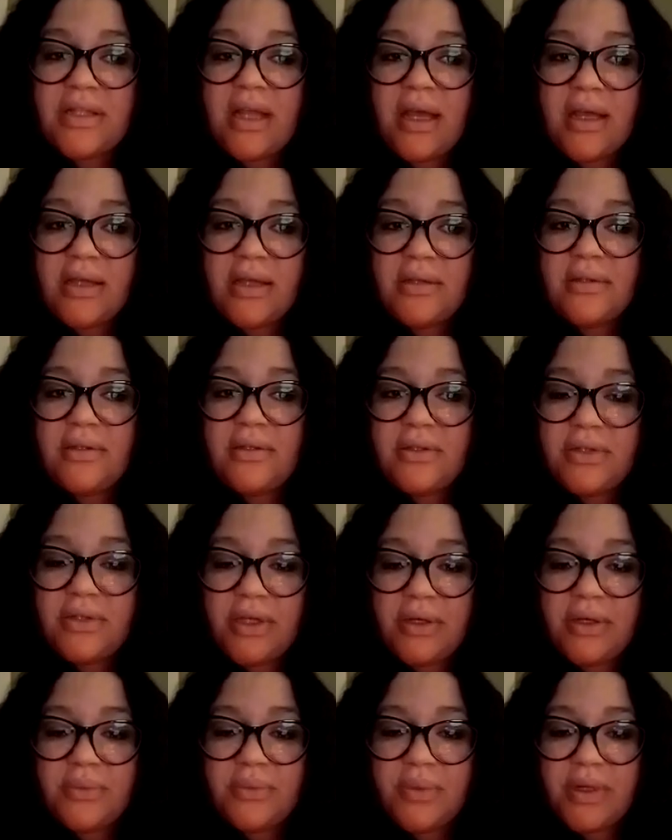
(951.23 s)
I
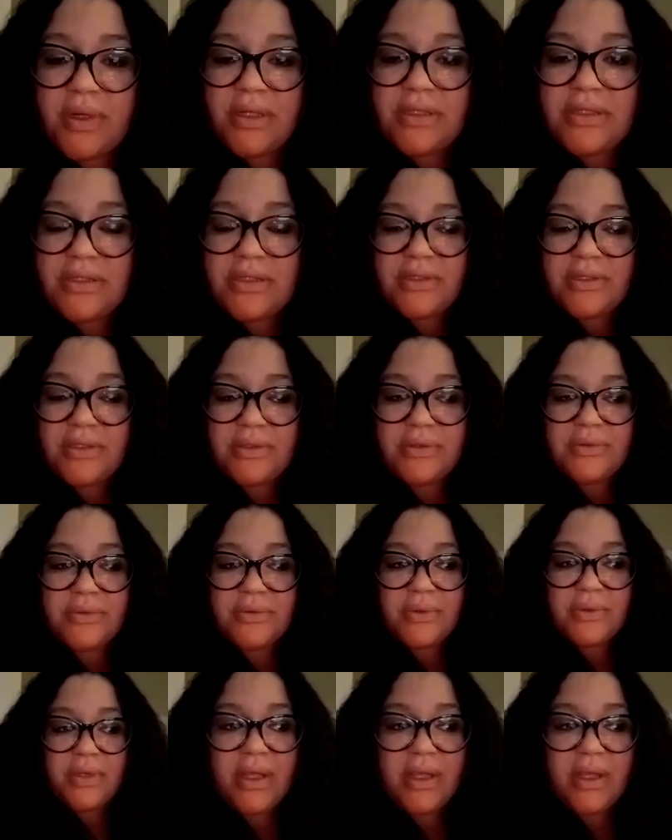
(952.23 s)
wanted to do.